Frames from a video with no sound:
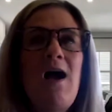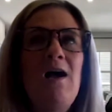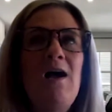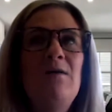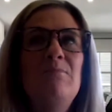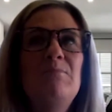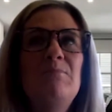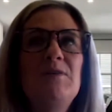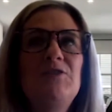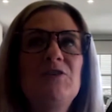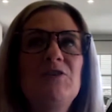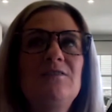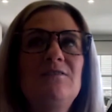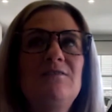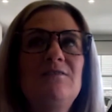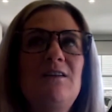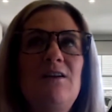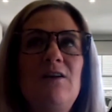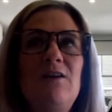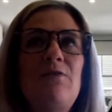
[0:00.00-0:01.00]
but
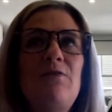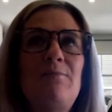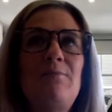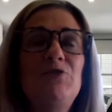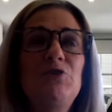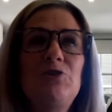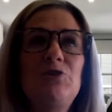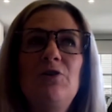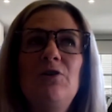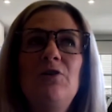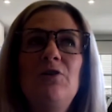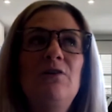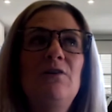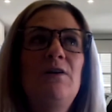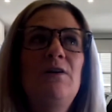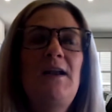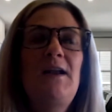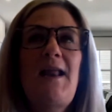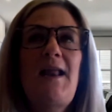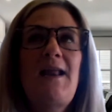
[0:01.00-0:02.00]
just, I'm sure
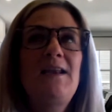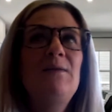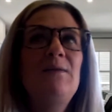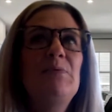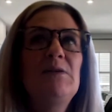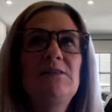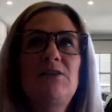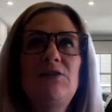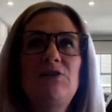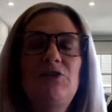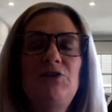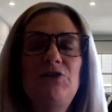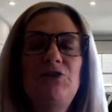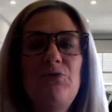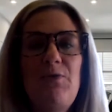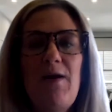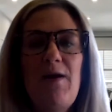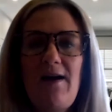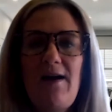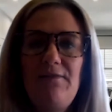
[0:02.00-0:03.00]
in any position
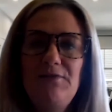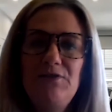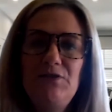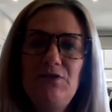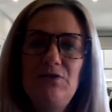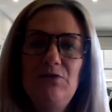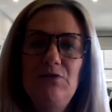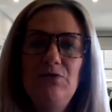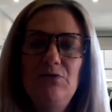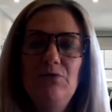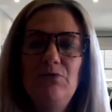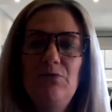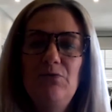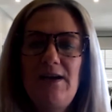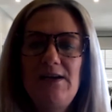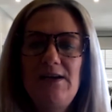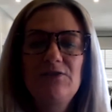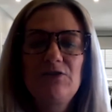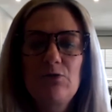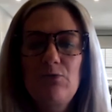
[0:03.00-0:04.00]
you have to
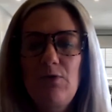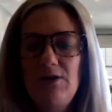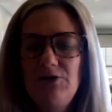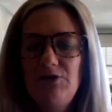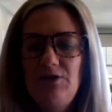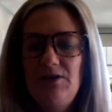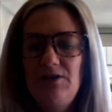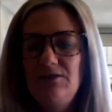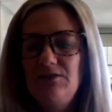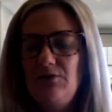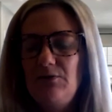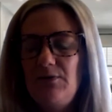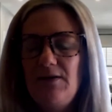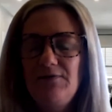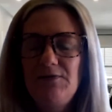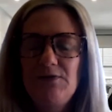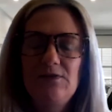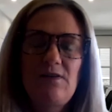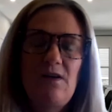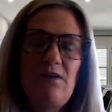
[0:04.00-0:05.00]
answer questions, you
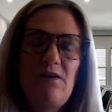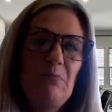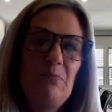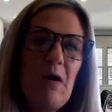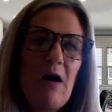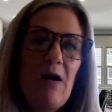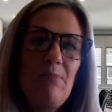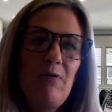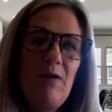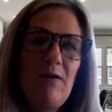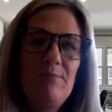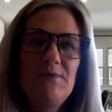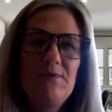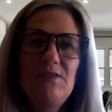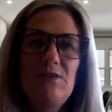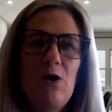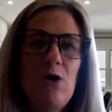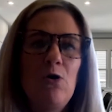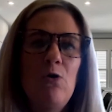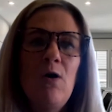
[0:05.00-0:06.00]
have to solve problems.
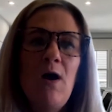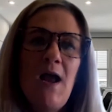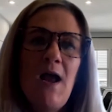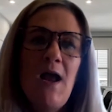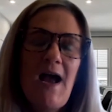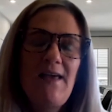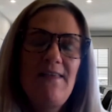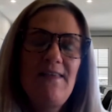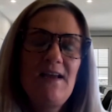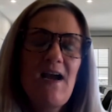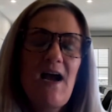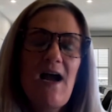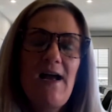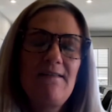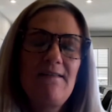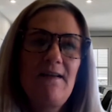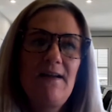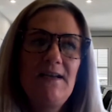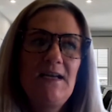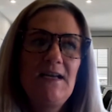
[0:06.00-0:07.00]
So I think
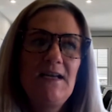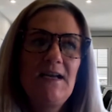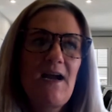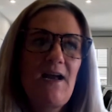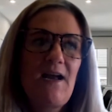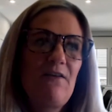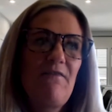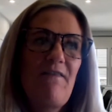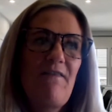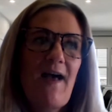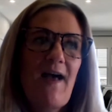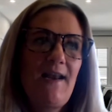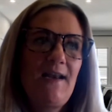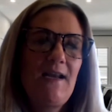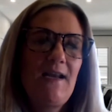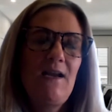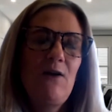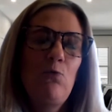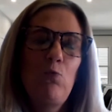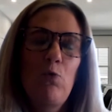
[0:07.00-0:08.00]
highlighting kind of
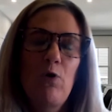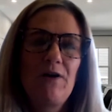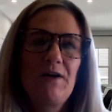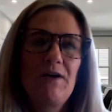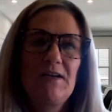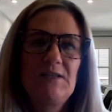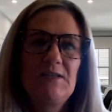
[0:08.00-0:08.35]
any work